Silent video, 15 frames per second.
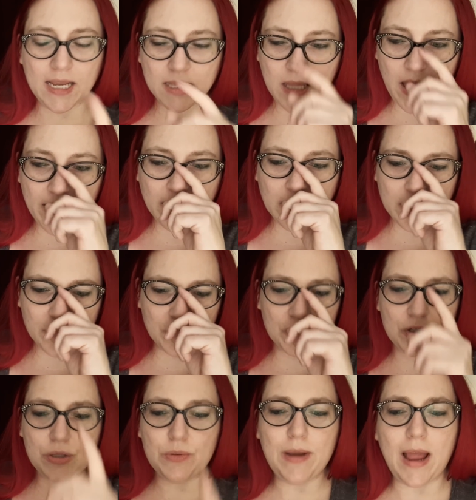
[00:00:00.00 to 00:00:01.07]
I like that it's
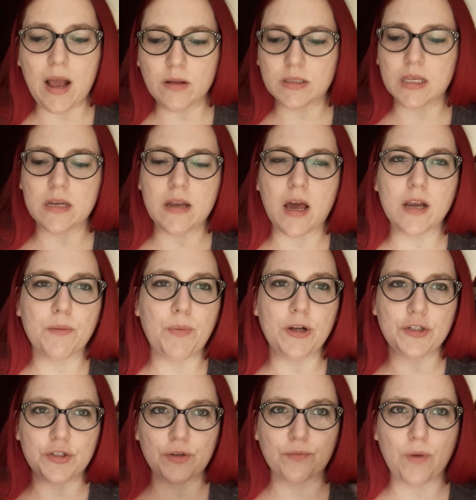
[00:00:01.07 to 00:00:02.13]
shootouts and not a
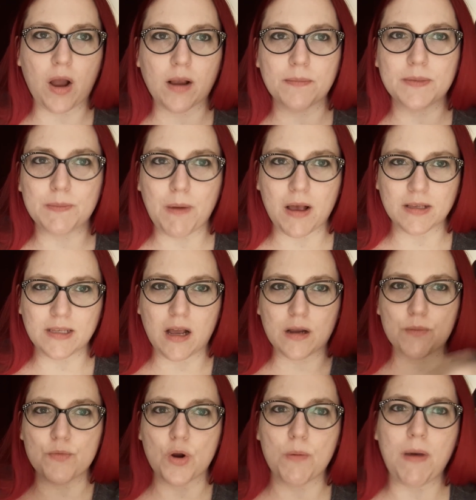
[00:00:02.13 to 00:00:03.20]
bunch of Rock'em
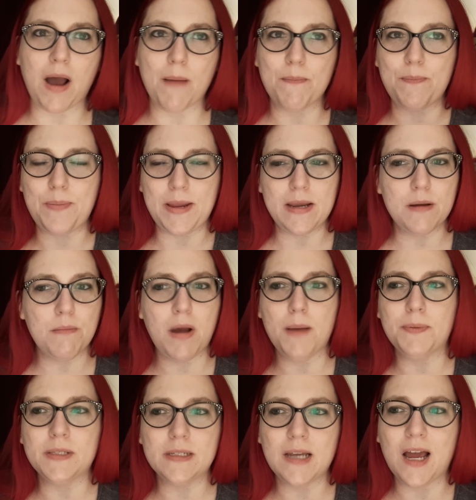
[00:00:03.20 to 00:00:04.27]
Sock'em Robot
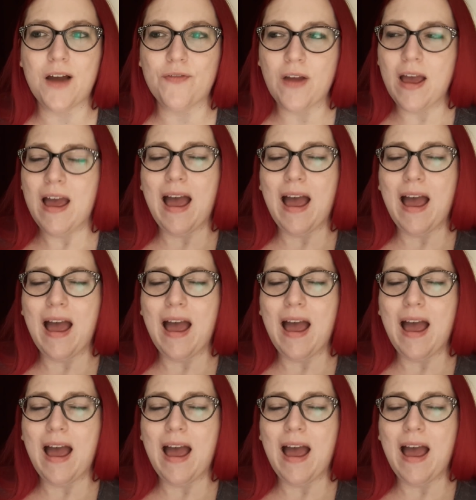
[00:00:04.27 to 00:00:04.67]
beat-em-up stuff.